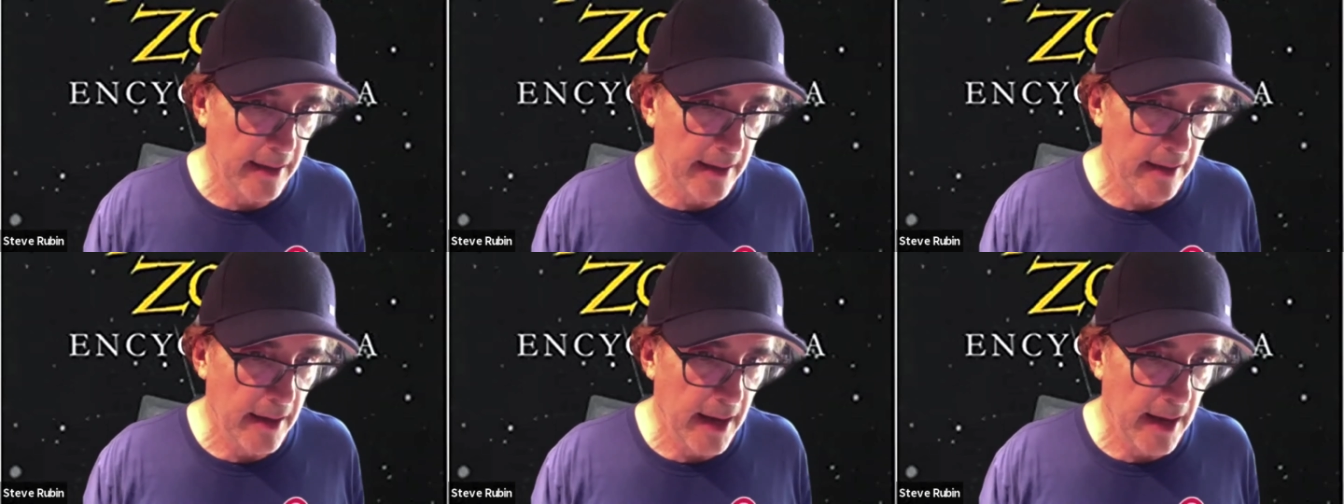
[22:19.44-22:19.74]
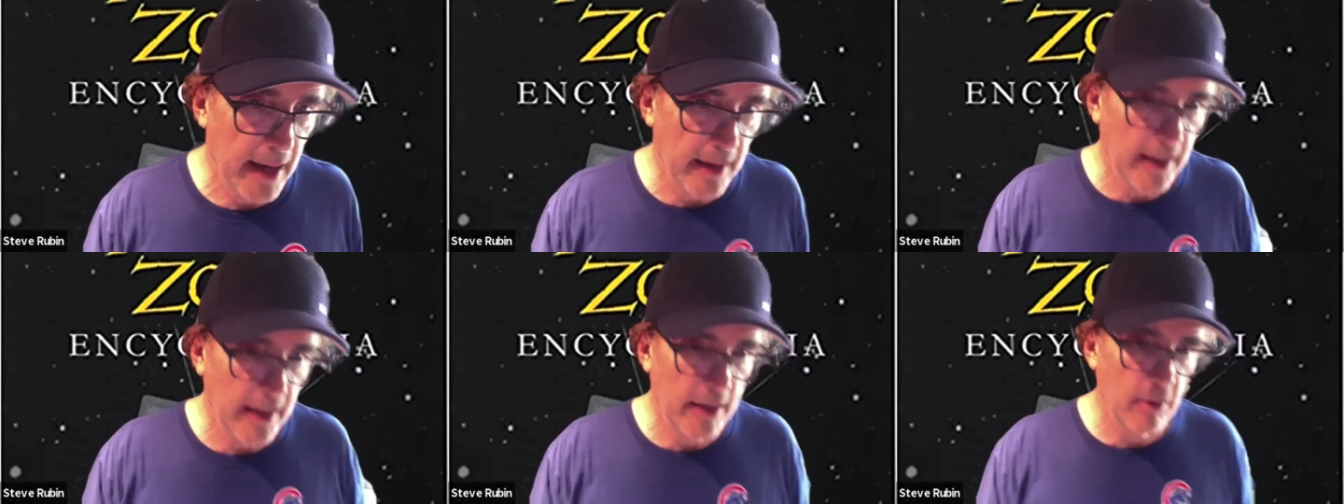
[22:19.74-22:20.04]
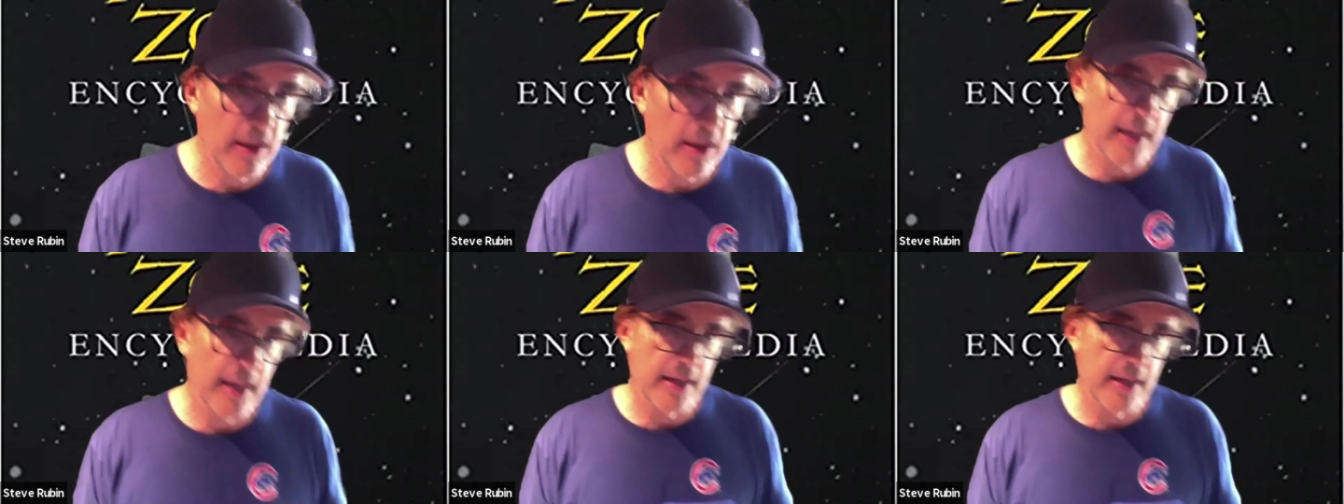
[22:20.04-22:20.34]
And he,
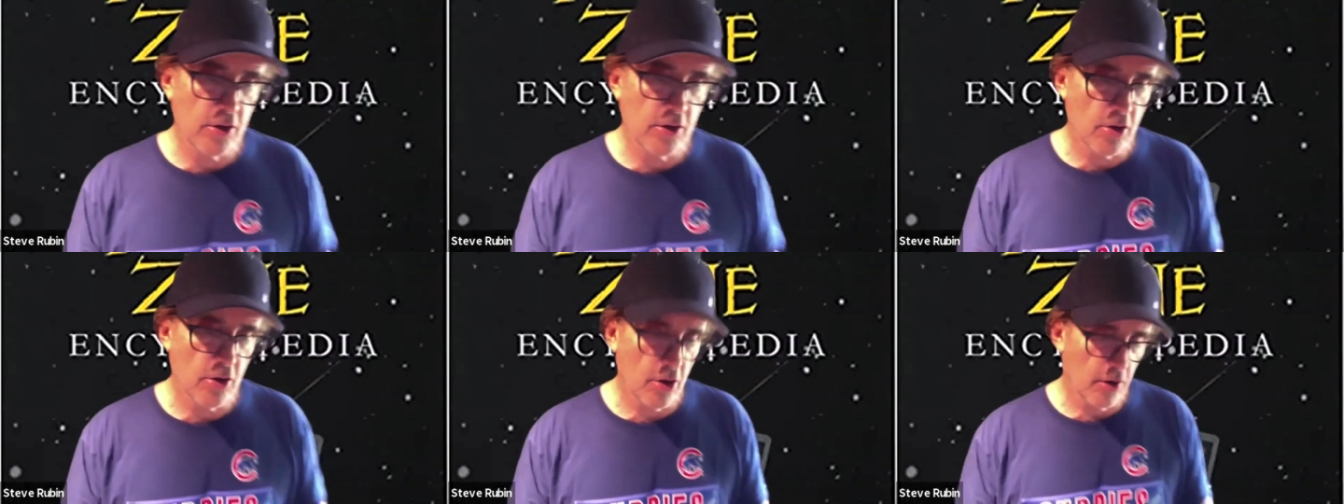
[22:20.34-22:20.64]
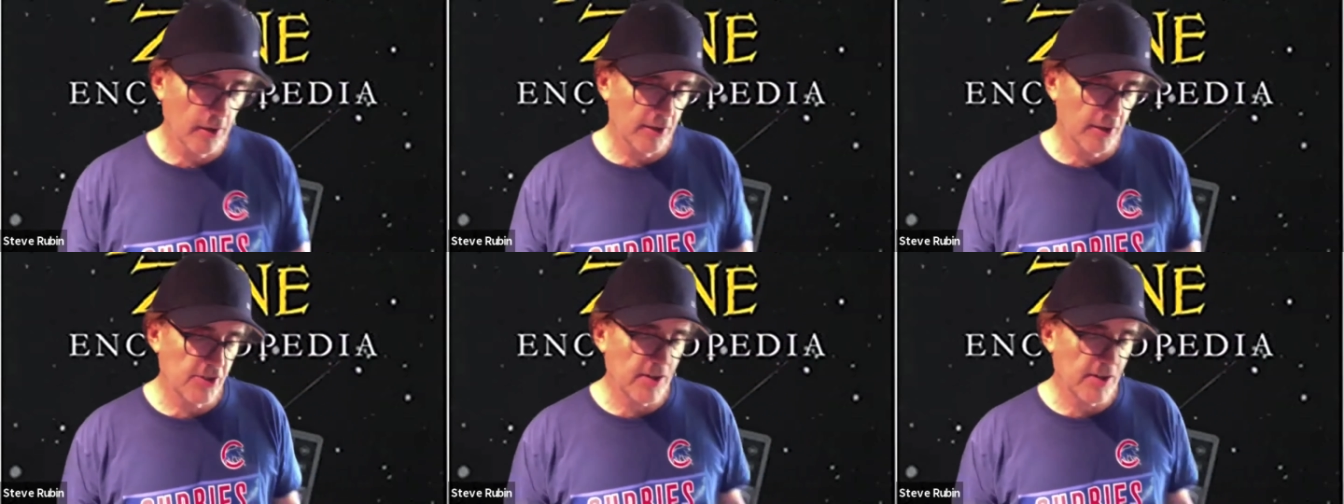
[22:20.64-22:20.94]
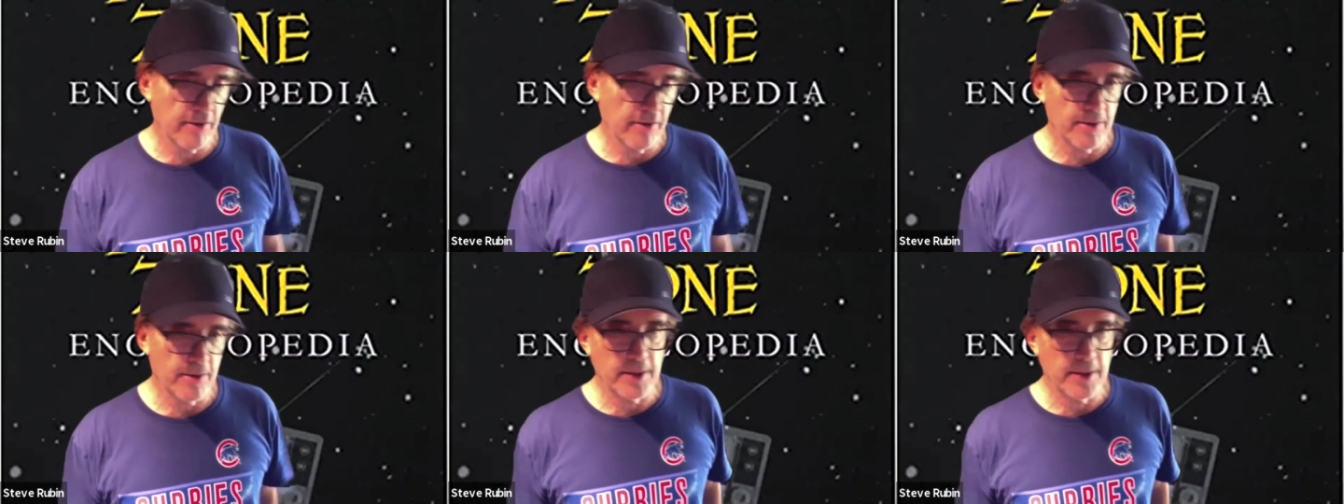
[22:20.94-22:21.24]
he encouraged
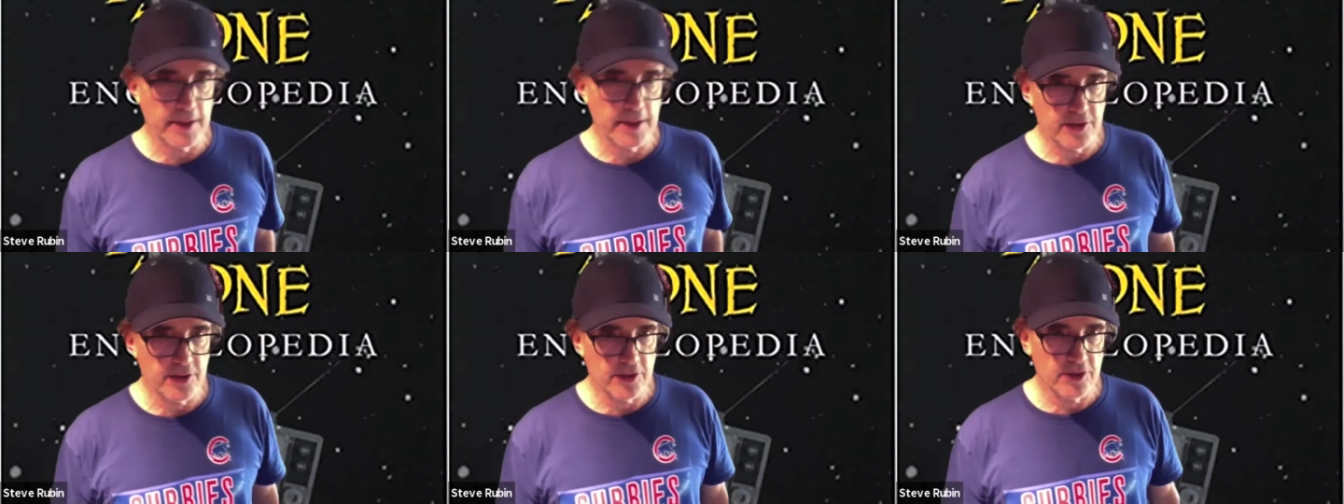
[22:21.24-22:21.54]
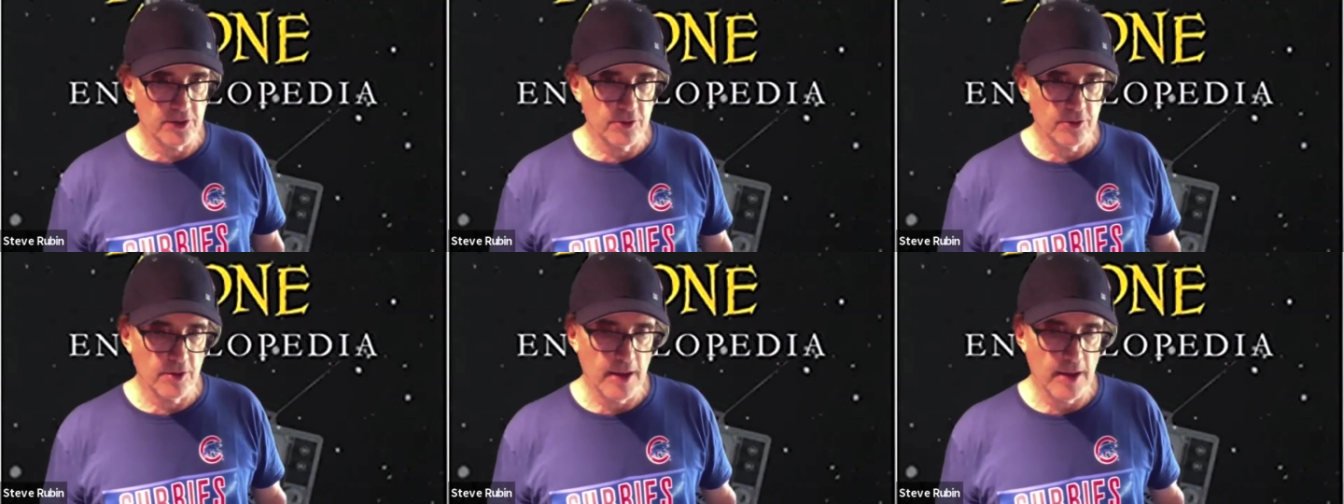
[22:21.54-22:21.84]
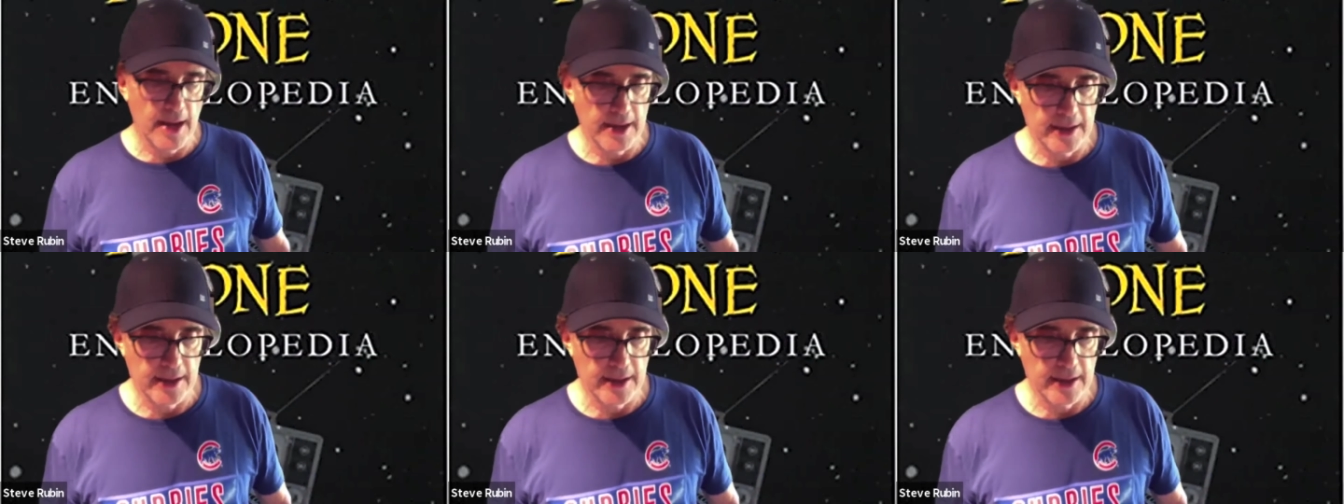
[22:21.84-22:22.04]
everybody to do that.